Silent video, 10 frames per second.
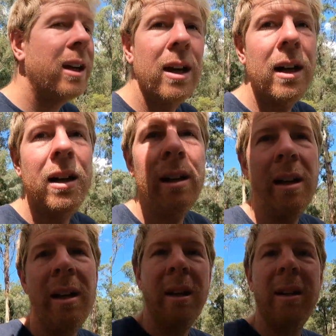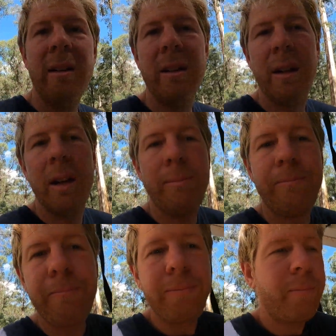car. So
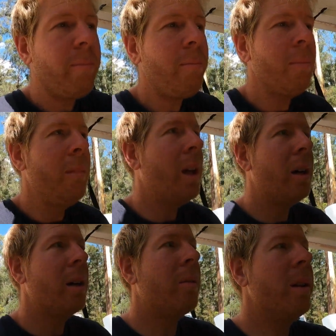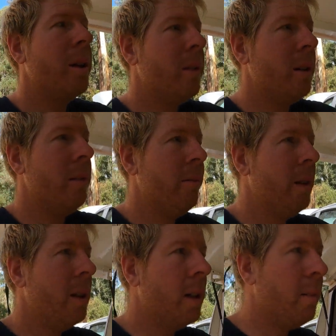I don't know what they'll do.
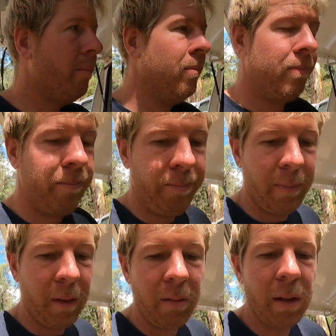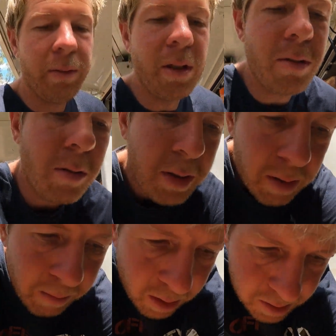We'll have to talk to
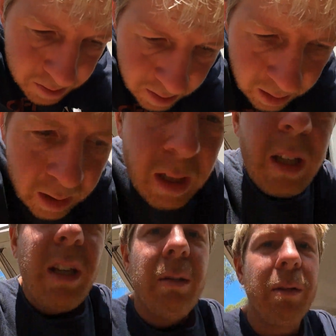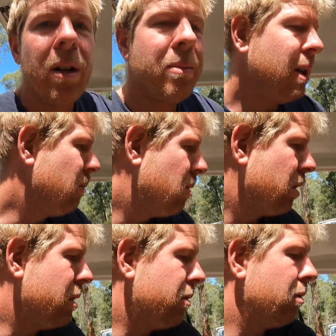them because yeah, we've got to be in
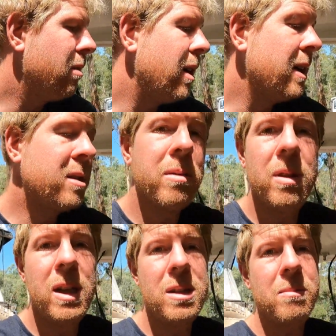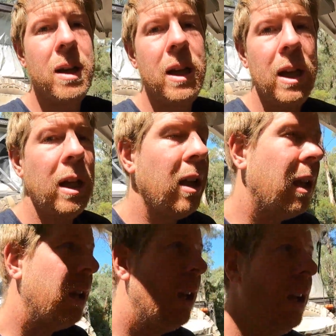Wagga in 3 weeks and we need to be
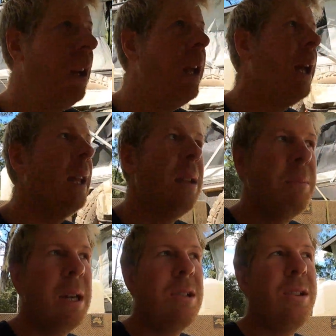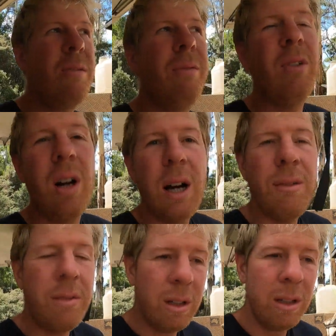in Airlie Beach in
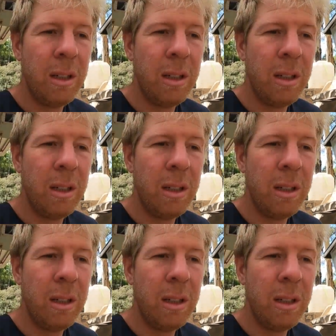5.